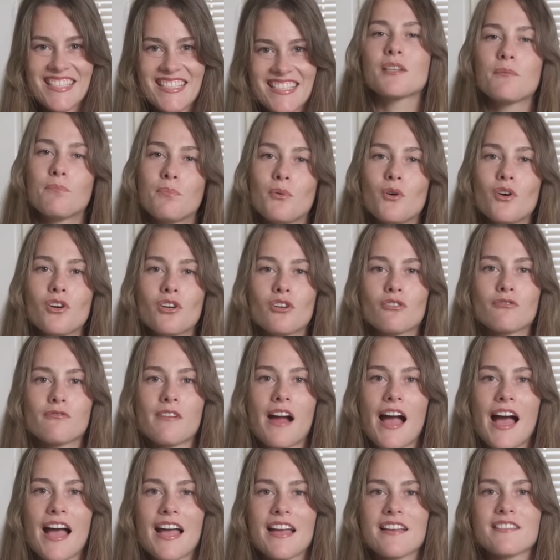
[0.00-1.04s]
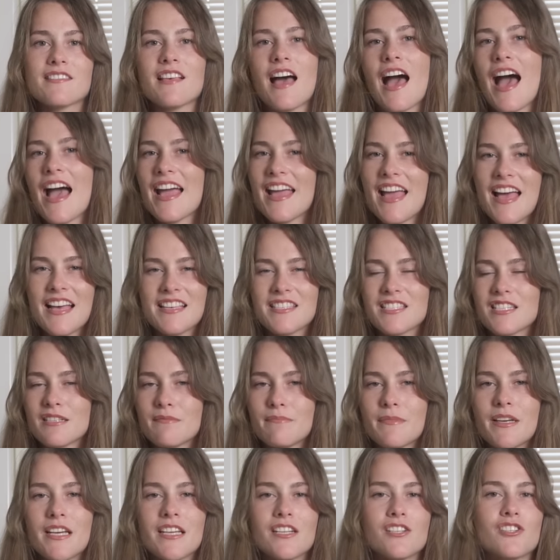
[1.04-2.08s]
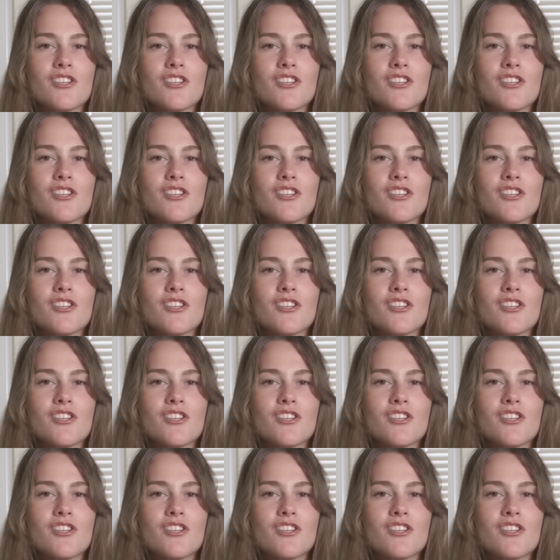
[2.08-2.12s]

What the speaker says: The bulk rise, I estimate,